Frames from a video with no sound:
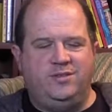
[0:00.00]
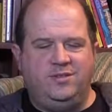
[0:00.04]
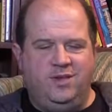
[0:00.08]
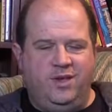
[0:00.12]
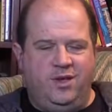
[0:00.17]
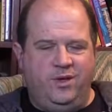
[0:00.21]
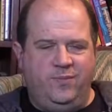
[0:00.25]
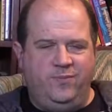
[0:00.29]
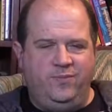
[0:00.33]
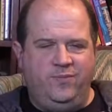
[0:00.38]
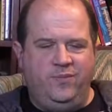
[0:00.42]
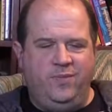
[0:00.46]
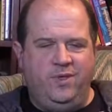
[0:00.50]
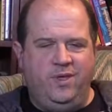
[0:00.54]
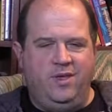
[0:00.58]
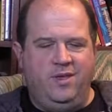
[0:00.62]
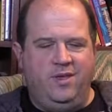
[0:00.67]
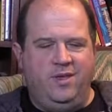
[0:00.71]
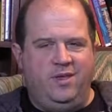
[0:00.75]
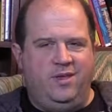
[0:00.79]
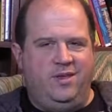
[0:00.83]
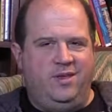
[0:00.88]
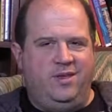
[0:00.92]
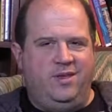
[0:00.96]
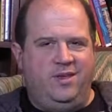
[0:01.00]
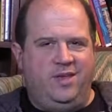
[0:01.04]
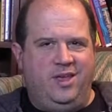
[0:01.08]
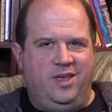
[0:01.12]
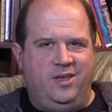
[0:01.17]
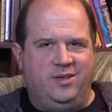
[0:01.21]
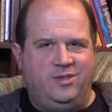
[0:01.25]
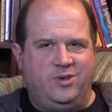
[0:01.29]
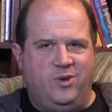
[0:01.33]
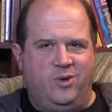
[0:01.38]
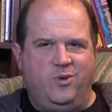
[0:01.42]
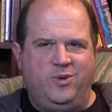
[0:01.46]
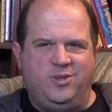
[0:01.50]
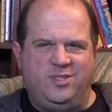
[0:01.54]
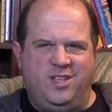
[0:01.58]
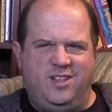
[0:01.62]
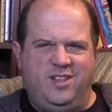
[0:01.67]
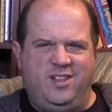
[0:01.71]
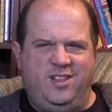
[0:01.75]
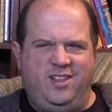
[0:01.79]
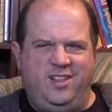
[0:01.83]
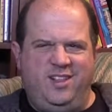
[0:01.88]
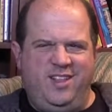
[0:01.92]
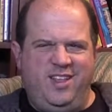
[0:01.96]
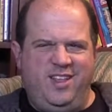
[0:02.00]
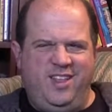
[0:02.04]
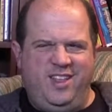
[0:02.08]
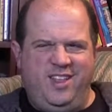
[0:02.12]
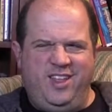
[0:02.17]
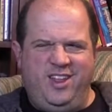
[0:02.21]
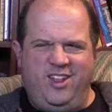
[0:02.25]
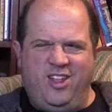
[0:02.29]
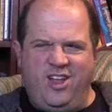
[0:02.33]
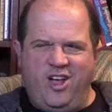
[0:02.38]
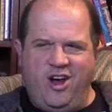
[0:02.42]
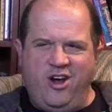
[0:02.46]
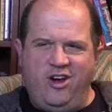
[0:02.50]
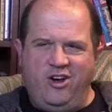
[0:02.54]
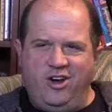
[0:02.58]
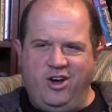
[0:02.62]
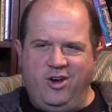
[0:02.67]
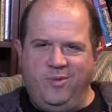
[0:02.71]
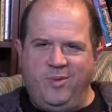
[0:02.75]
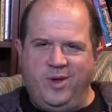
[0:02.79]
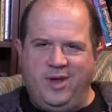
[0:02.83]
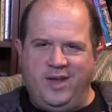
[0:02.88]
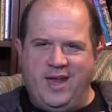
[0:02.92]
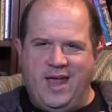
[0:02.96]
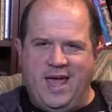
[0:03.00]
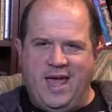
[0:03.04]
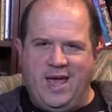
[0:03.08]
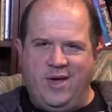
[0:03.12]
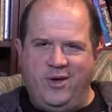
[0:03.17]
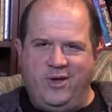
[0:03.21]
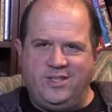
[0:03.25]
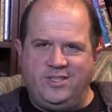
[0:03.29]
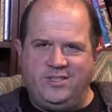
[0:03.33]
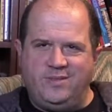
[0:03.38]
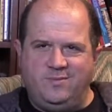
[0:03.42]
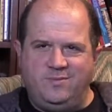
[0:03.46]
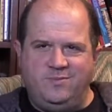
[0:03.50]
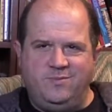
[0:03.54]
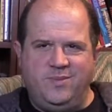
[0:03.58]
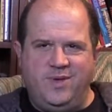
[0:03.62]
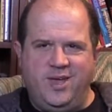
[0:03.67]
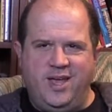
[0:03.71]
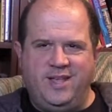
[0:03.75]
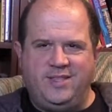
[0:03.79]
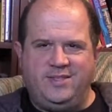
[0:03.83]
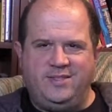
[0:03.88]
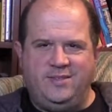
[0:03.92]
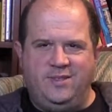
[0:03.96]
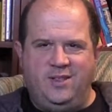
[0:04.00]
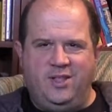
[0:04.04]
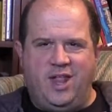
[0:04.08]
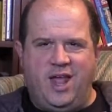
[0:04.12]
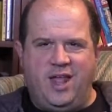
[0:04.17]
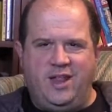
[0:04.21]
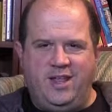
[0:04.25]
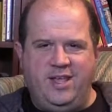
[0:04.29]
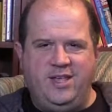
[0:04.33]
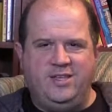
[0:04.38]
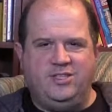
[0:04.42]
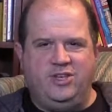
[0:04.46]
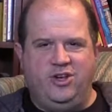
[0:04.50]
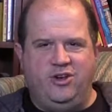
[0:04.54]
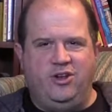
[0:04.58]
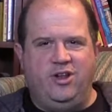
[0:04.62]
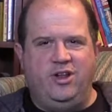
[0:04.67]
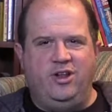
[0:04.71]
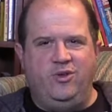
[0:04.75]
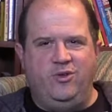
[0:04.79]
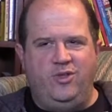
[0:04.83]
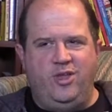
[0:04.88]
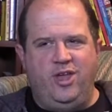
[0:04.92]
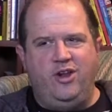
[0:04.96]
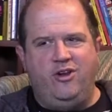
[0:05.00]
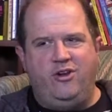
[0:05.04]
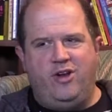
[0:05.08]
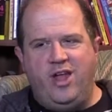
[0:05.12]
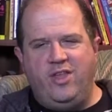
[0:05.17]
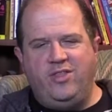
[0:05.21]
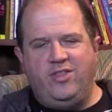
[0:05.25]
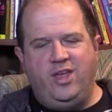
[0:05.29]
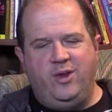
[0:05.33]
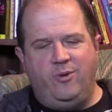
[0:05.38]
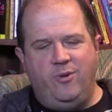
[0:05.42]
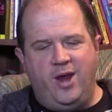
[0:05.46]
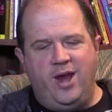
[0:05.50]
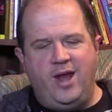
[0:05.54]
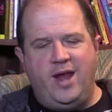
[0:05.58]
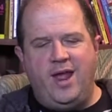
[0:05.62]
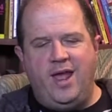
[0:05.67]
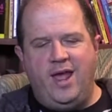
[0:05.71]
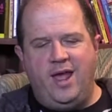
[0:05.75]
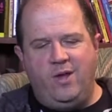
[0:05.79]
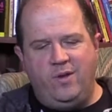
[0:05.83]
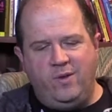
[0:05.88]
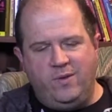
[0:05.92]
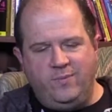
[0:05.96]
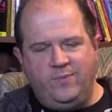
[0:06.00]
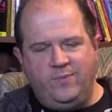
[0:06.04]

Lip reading: So it was a little harder, but now it's a lot easier to do the internet thing right now.